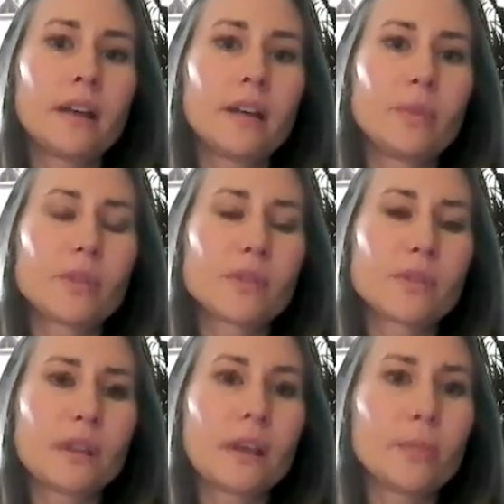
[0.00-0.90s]
um, which
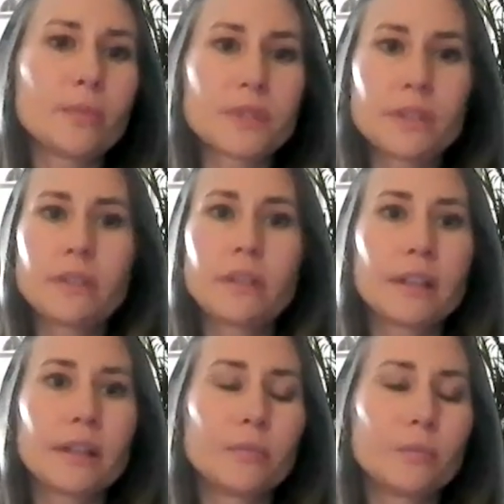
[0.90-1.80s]
has helped
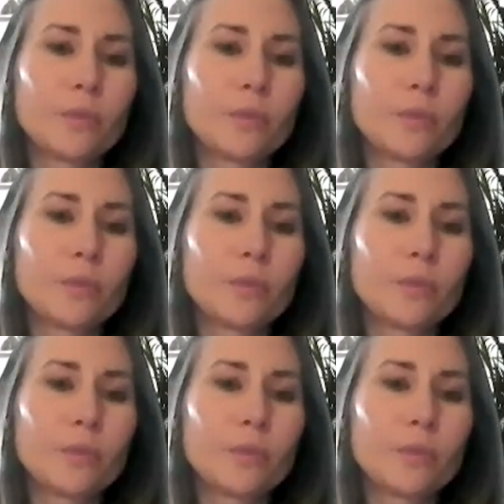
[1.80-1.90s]
um,